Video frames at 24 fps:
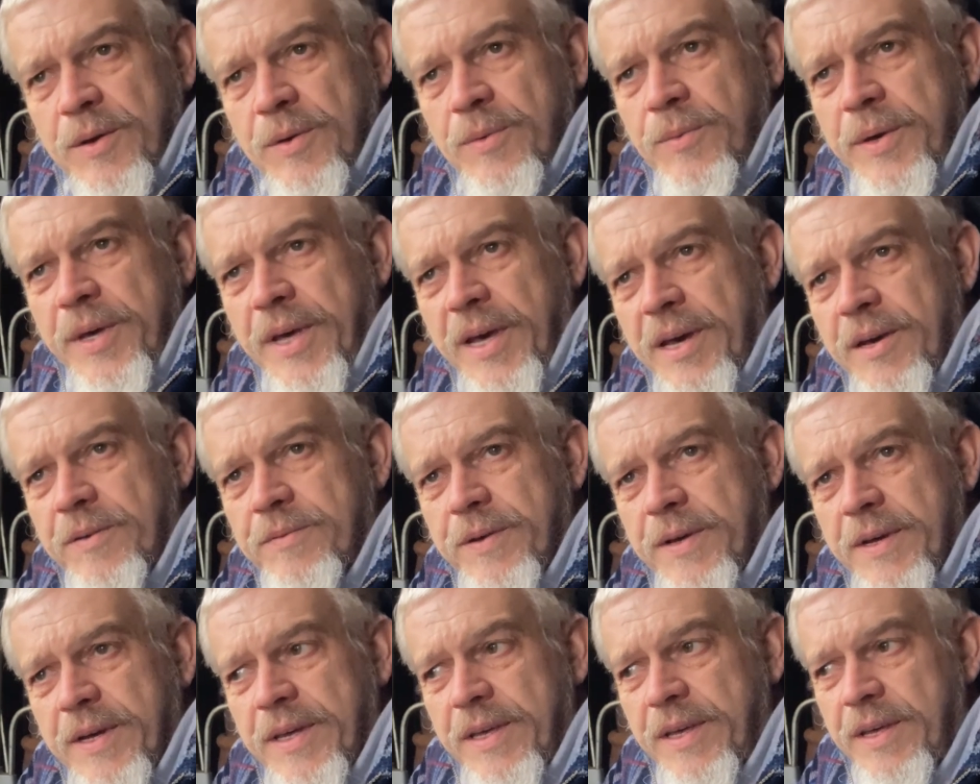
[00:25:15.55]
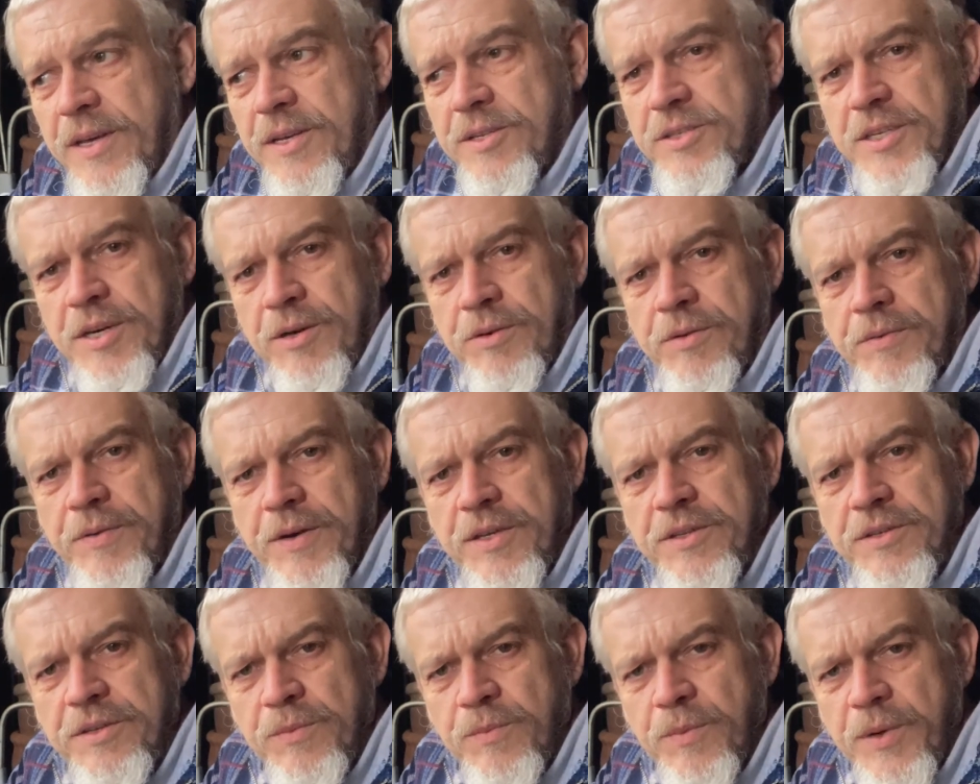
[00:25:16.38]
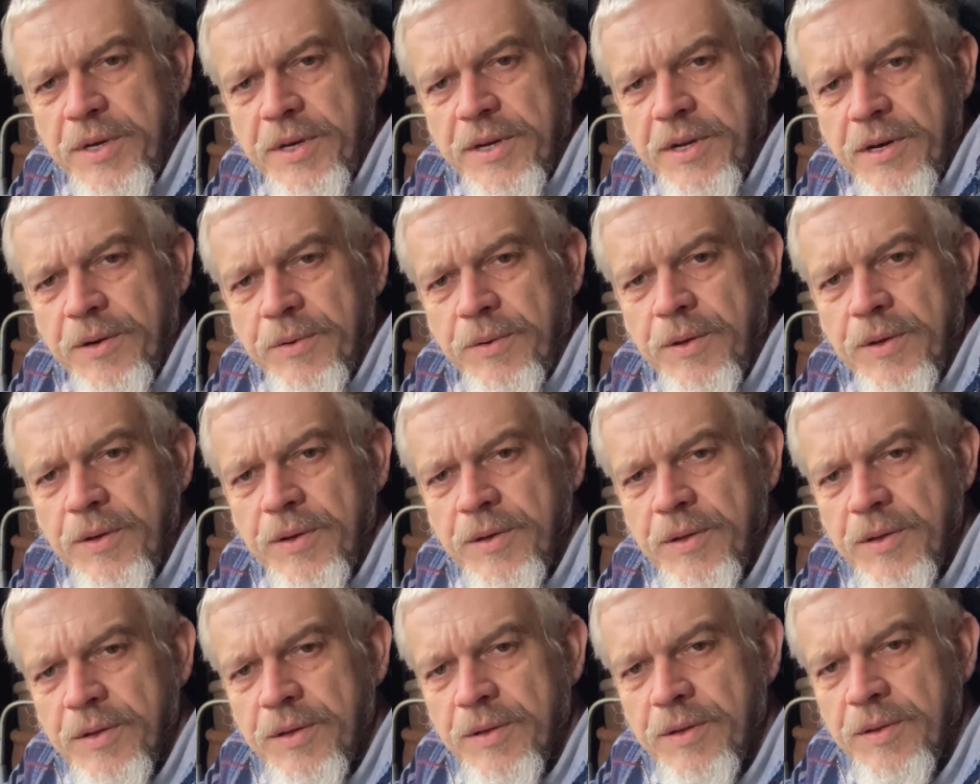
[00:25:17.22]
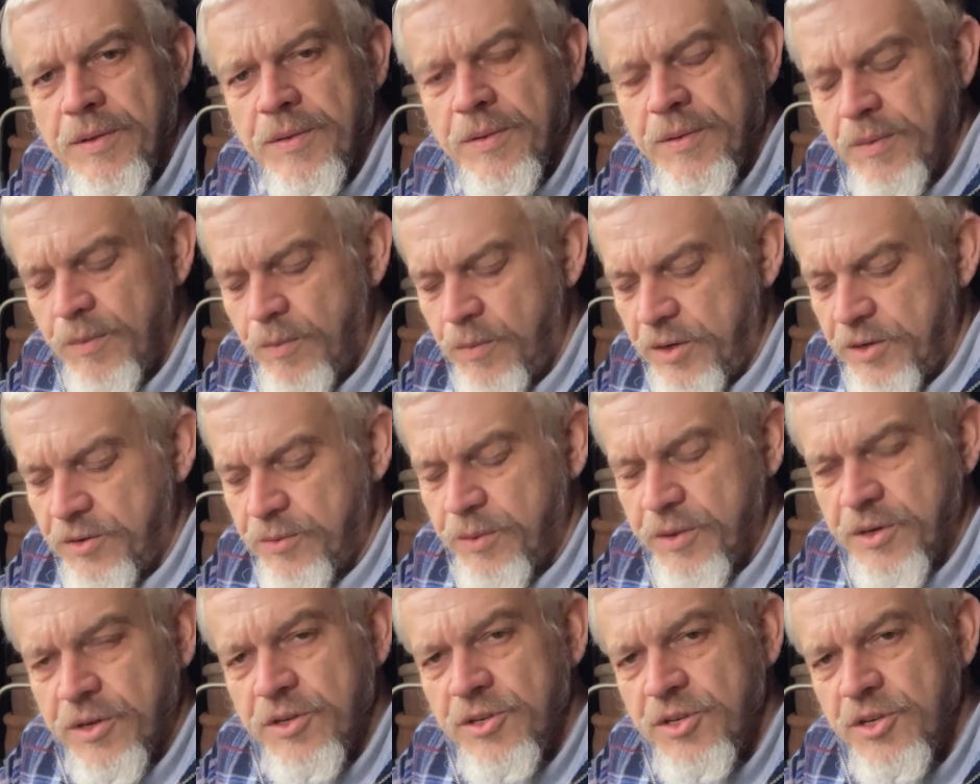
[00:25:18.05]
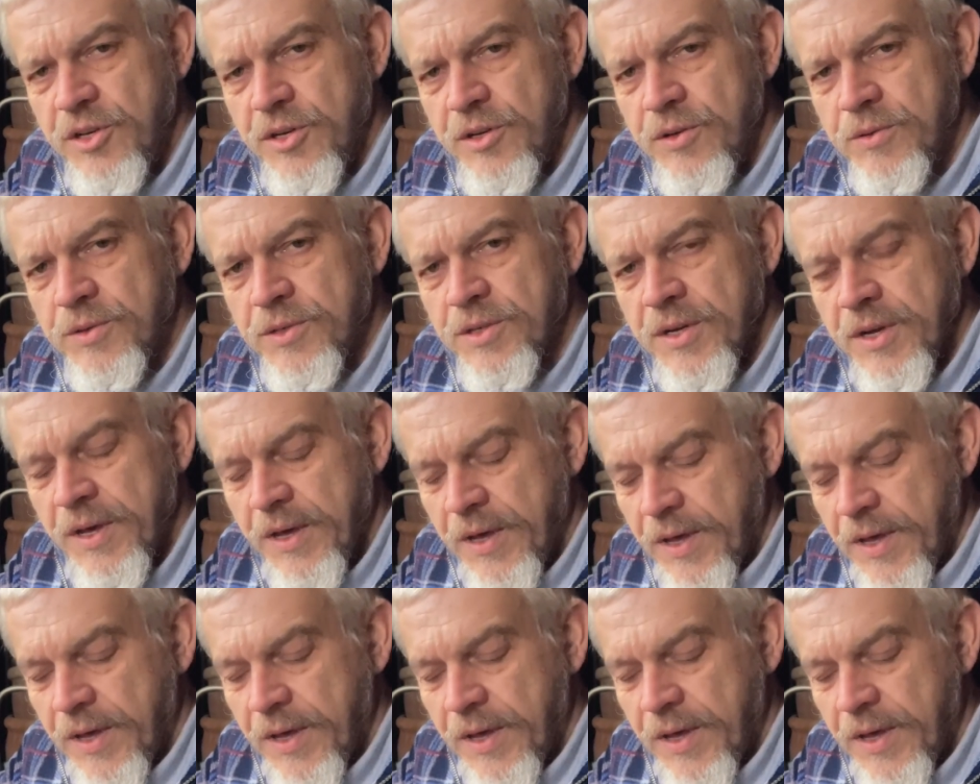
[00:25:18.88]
we have a south facing window which we can use